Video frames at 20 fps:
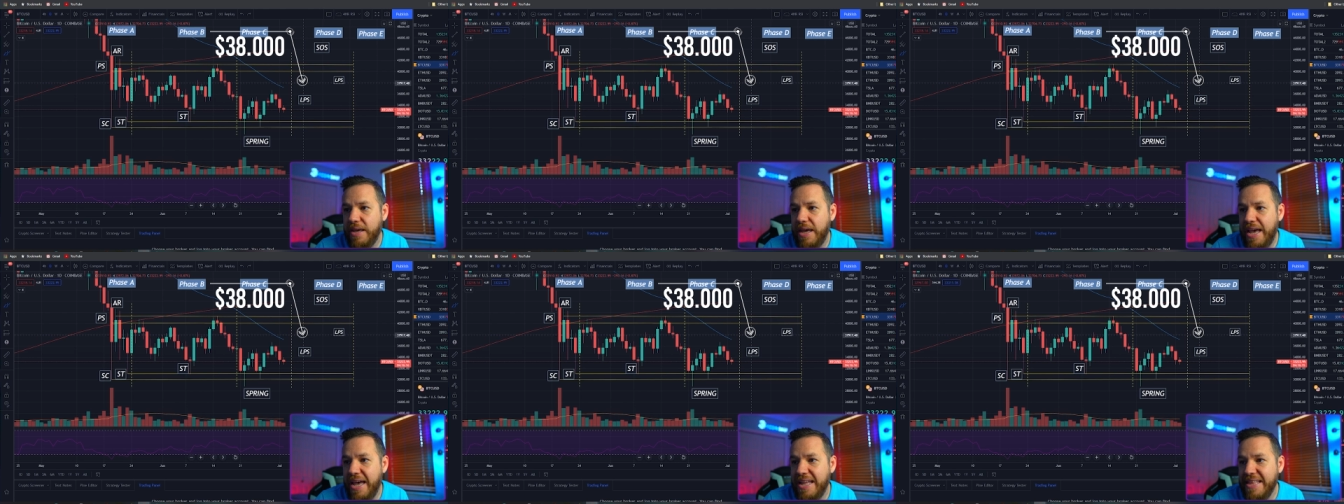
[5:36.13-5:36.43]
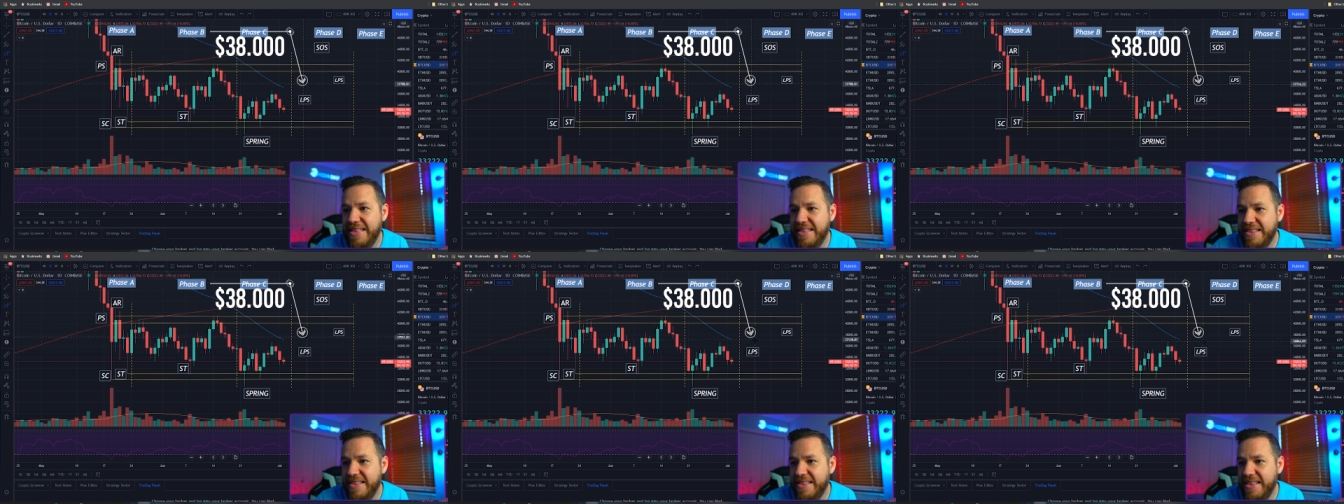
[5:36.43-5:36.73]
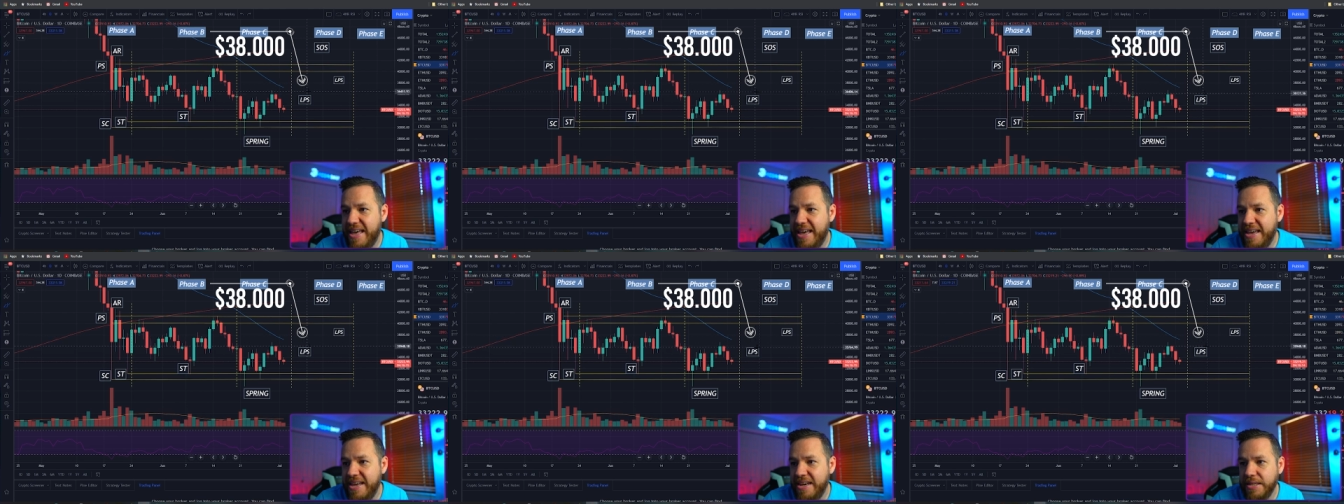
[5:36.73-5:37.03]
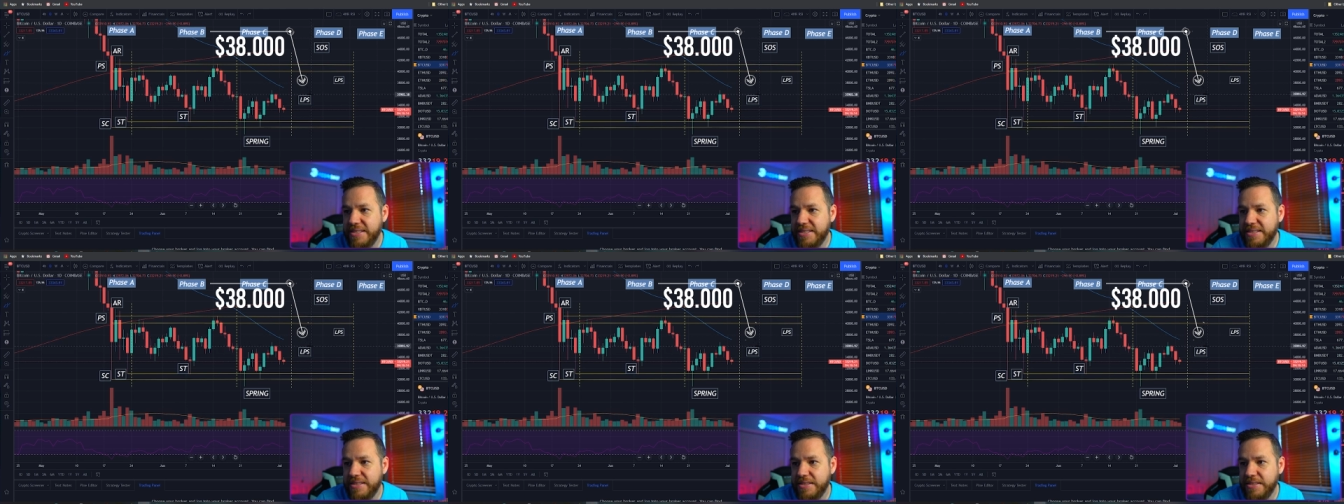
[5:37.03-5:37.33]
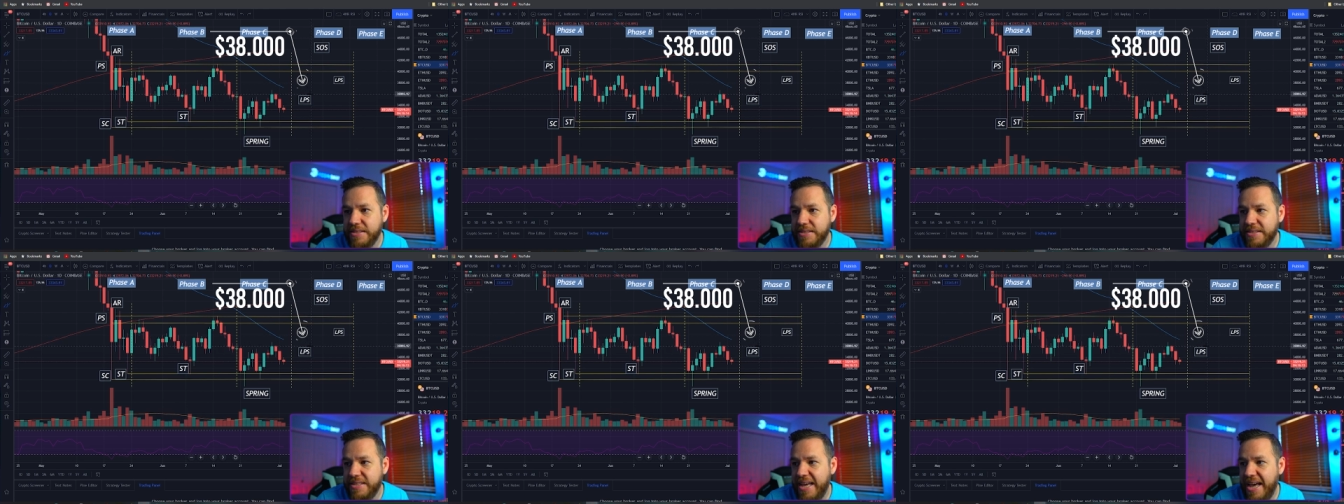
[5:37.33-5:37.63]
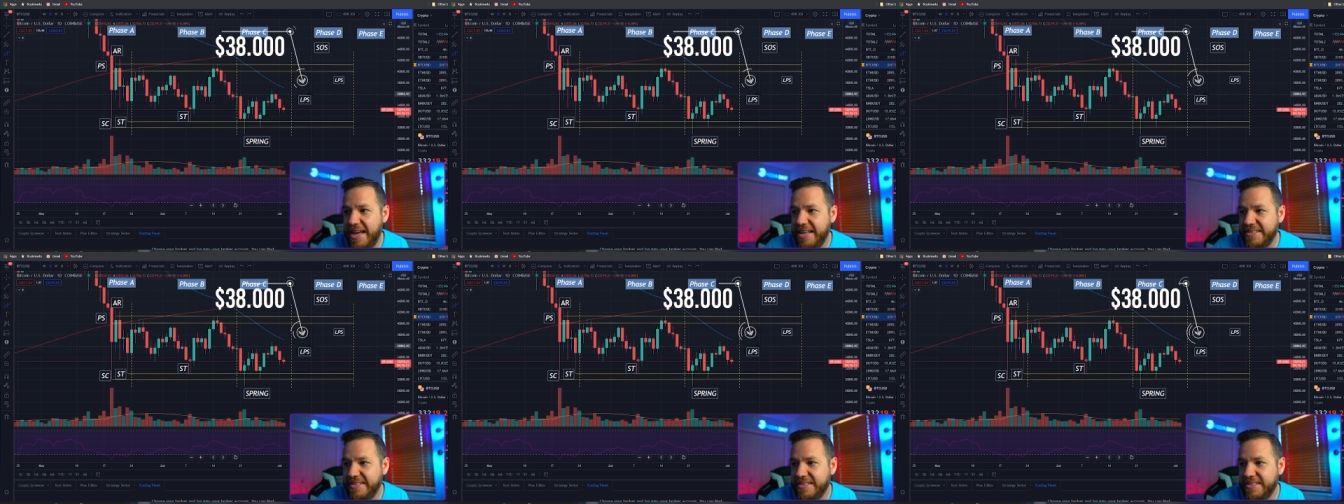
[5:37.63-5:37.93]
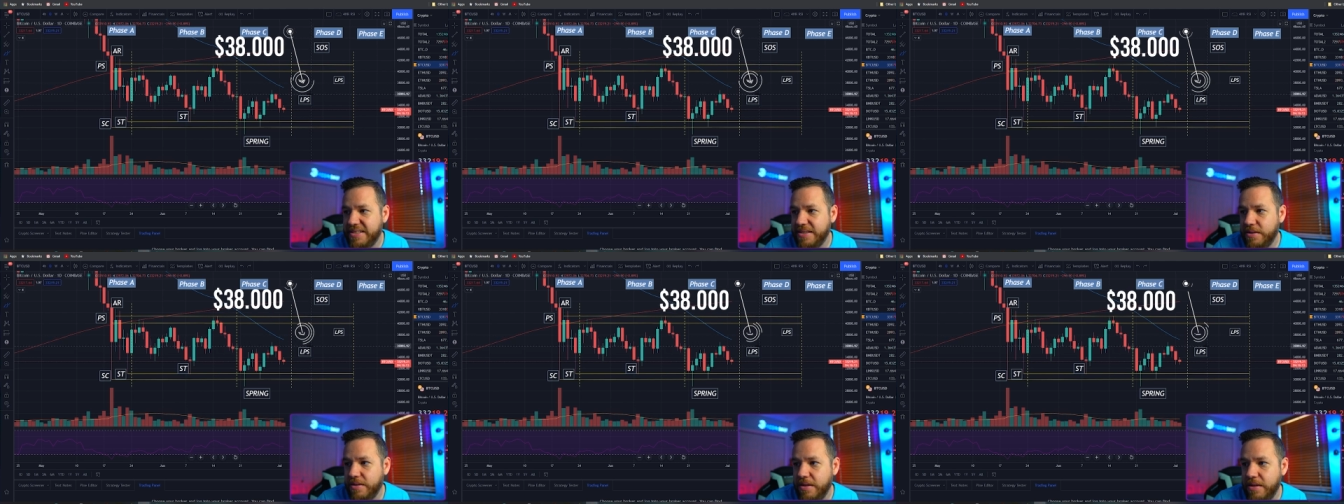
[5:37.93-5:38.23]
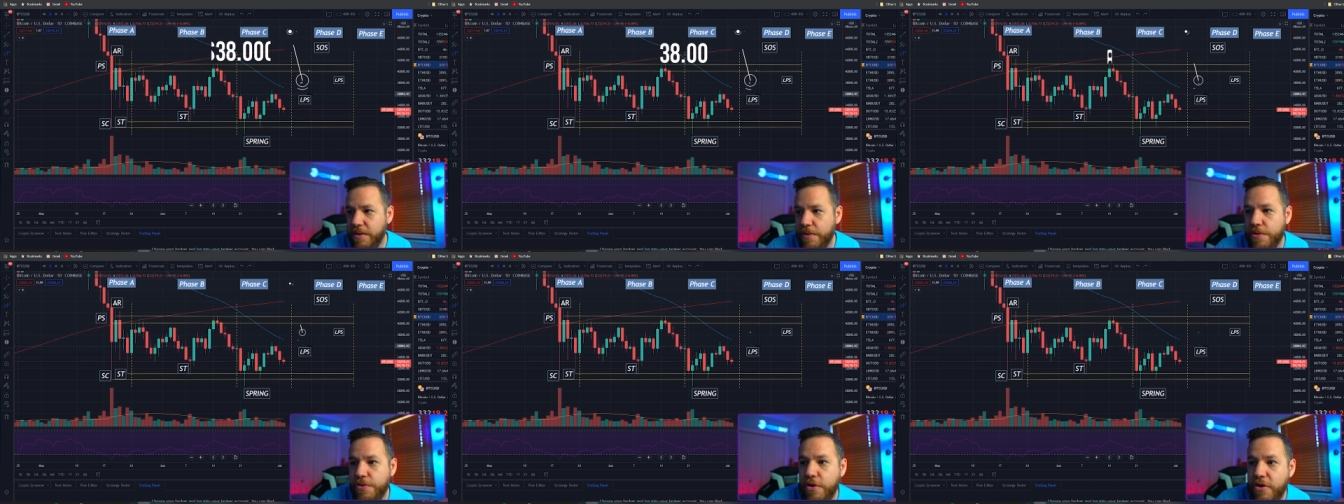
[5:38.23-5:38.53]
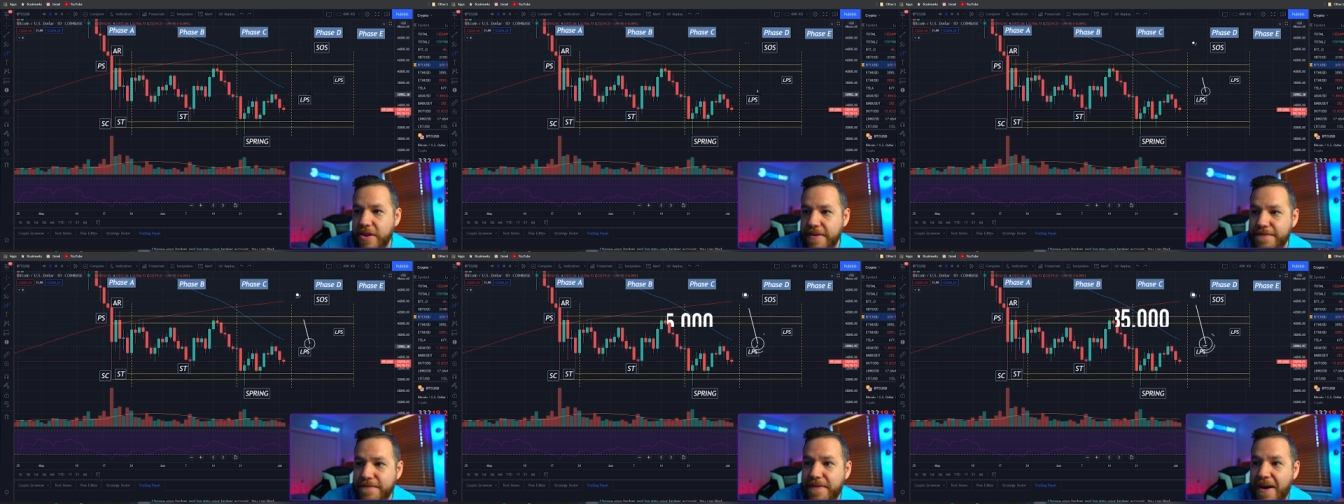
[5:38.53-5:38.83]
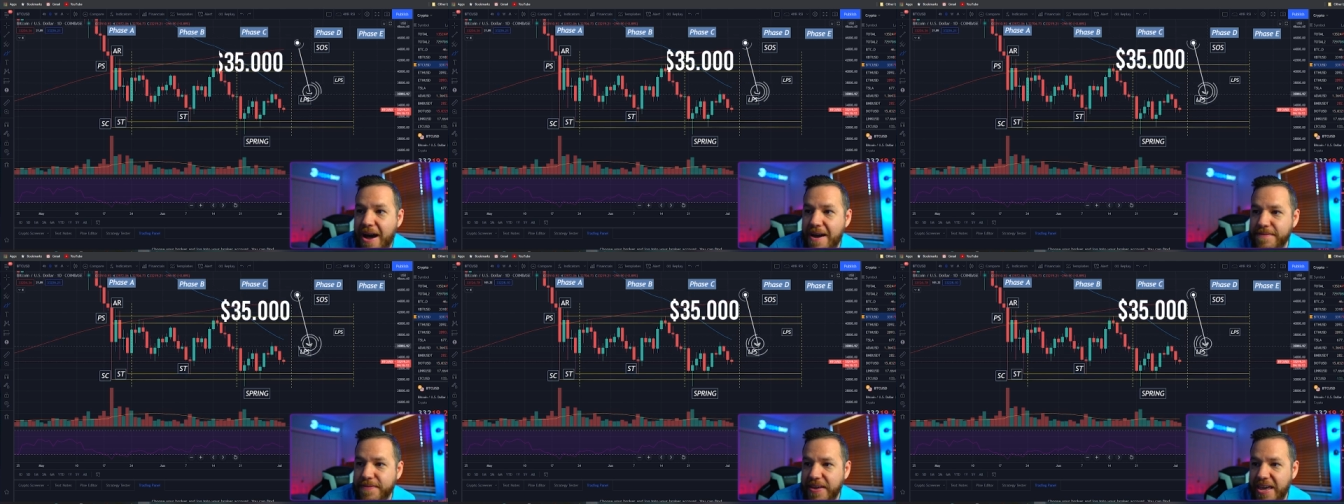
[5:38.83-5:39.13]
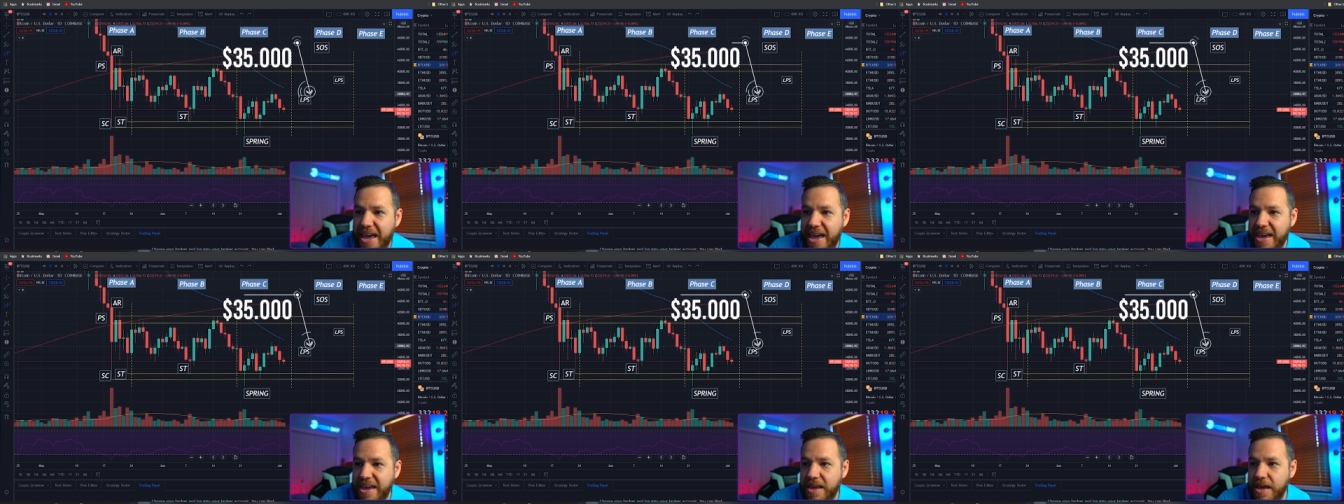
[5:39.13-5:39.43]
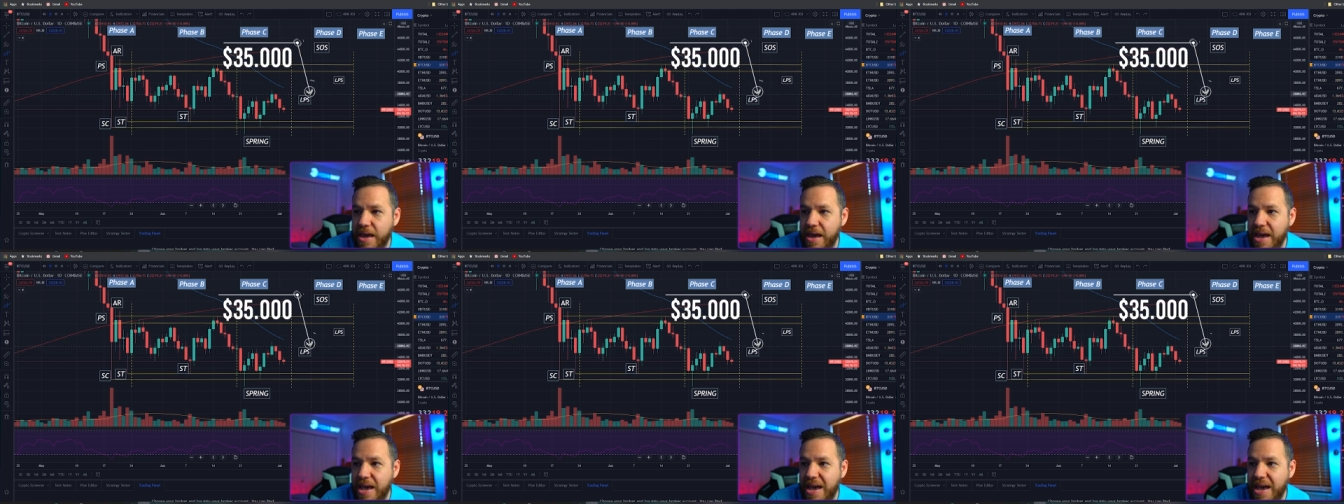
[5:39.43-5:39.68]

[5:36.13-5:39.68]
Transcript: and then test 35K